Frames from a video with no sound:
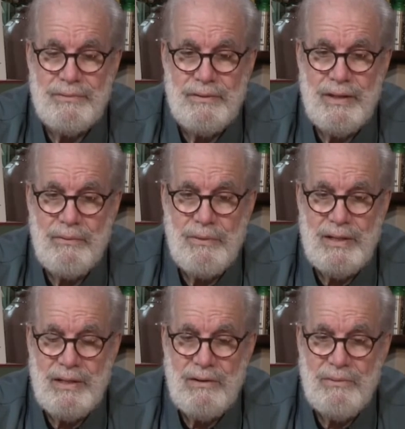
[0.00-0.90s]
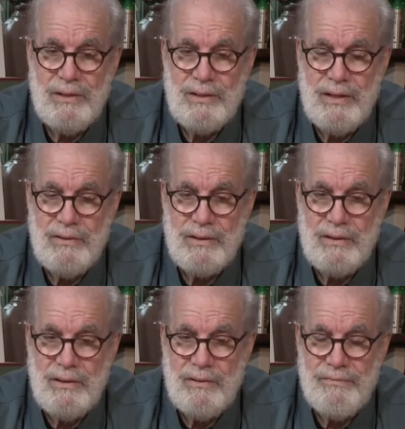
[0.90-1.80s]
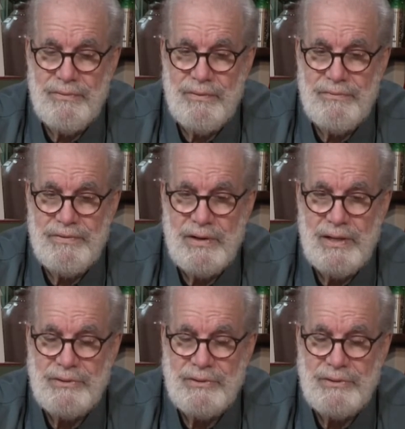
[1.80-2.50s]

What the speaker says: that we deal with here at Faraday